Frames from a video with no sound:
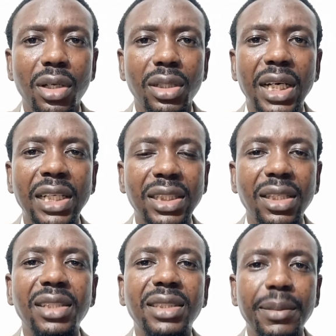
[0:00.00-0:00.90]
that
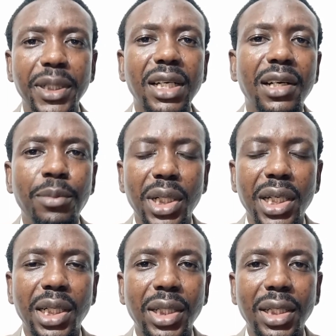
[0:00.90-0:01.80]
later became
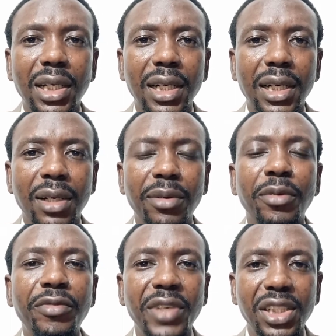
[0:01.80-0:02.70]
a
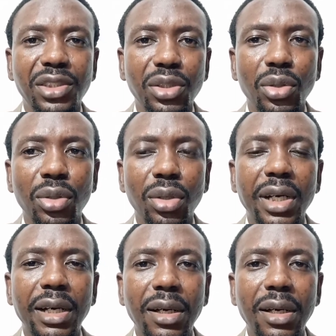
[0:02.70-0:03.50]
video,